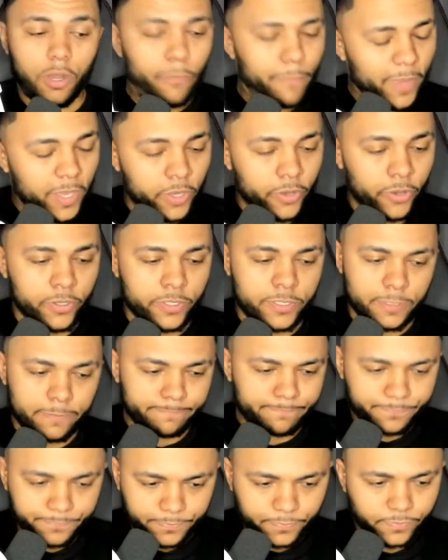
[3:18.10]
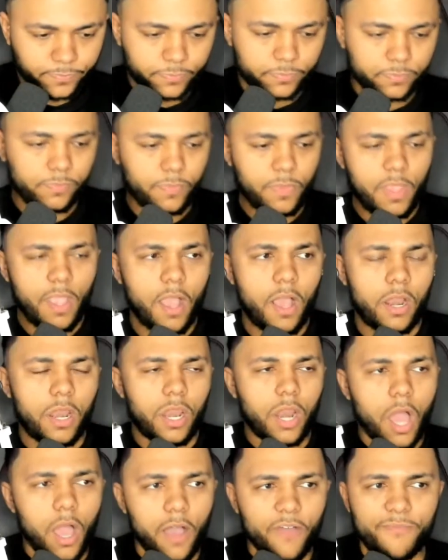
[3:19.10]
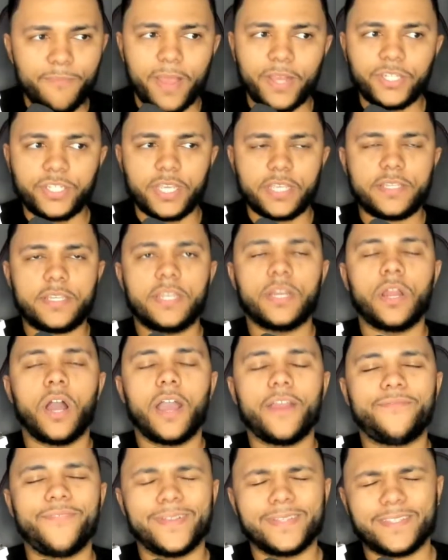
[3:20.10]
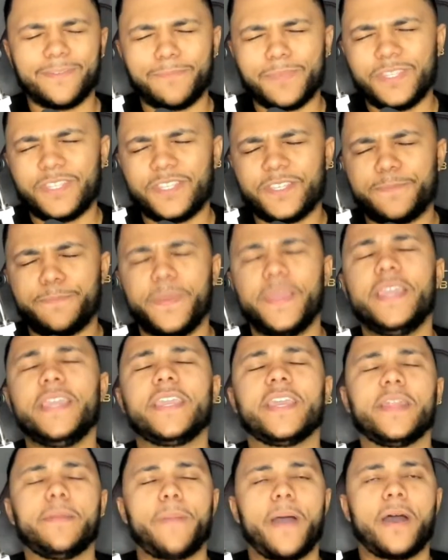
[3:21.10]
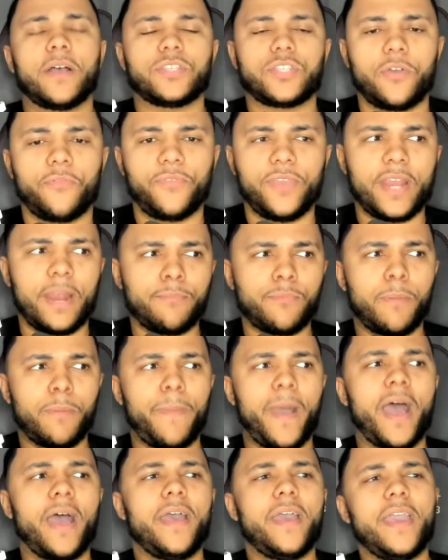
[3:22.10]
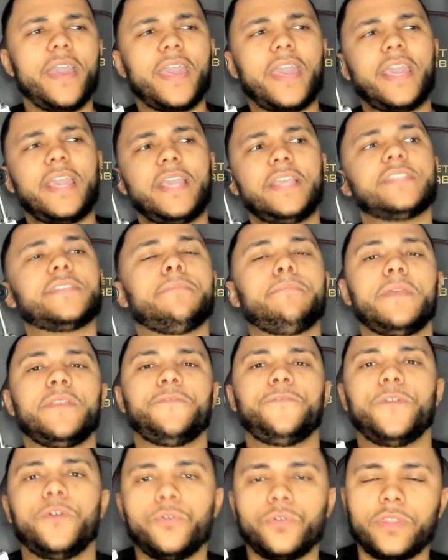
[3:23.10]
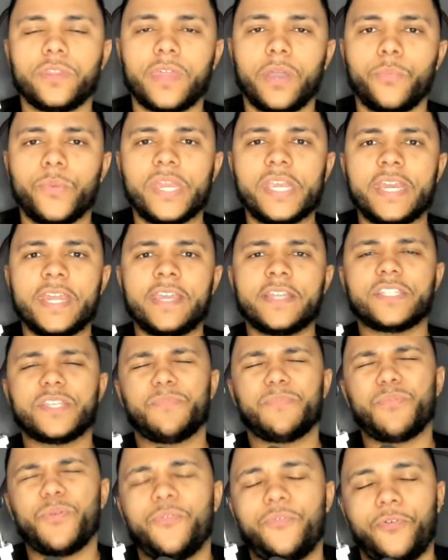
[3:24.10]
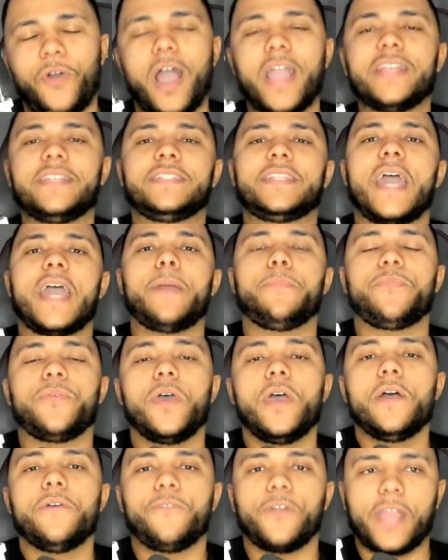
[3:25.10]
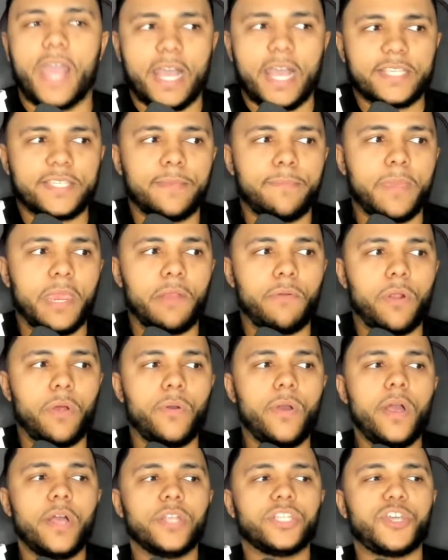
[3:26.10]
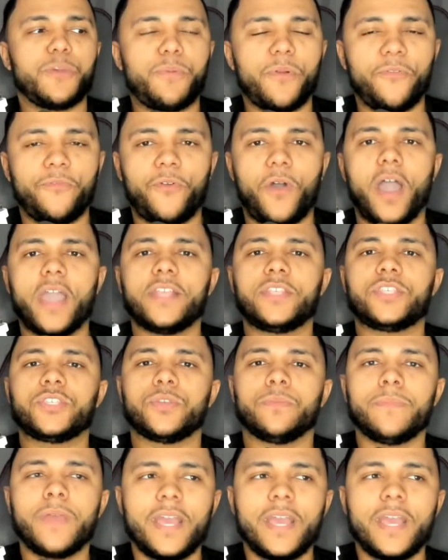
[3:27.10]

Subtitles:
because a lot of Manchester United fans have been speaking about Sofyan Amrabat. He's a midfielder that we need to provide depth for Casemiro, to provide some